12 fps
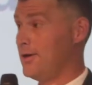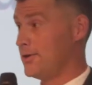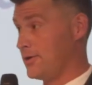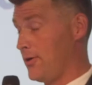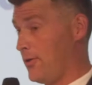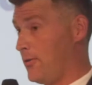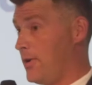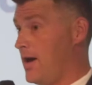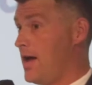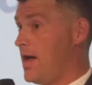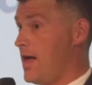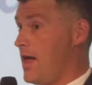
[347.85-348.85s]
So
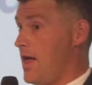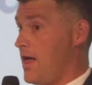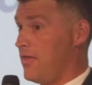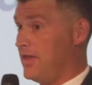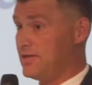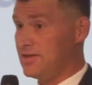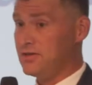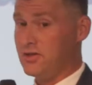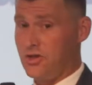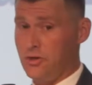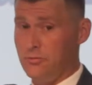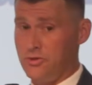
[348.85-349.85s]
this is
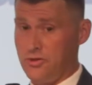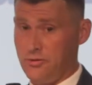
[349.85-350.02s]
huge